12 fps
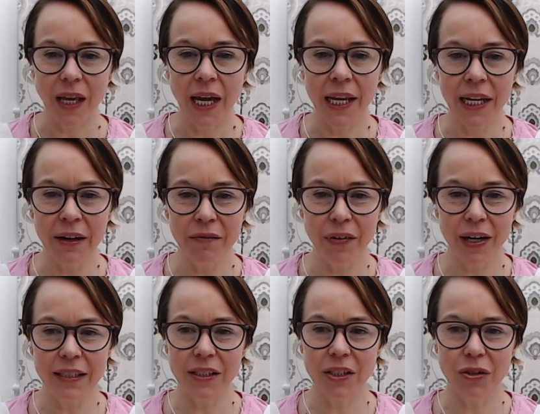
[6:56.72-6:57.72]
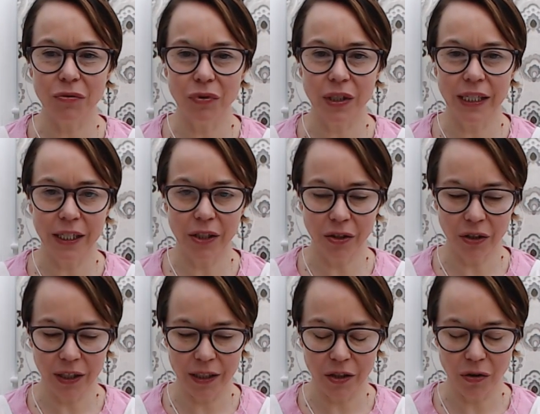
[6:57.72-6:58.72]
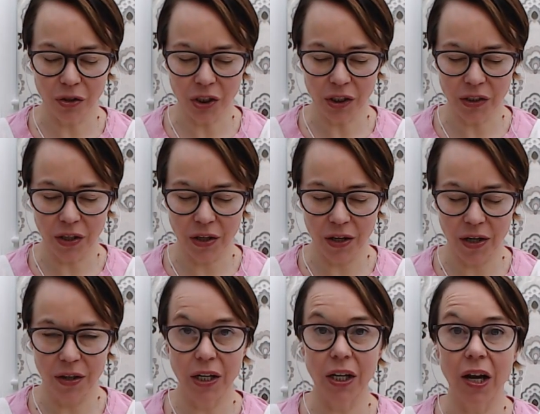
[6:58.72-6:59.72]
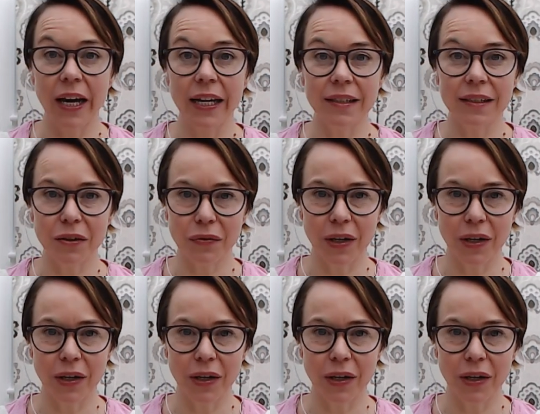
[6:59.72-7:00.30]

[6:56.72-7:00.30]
And it invites us to really look at not just the light of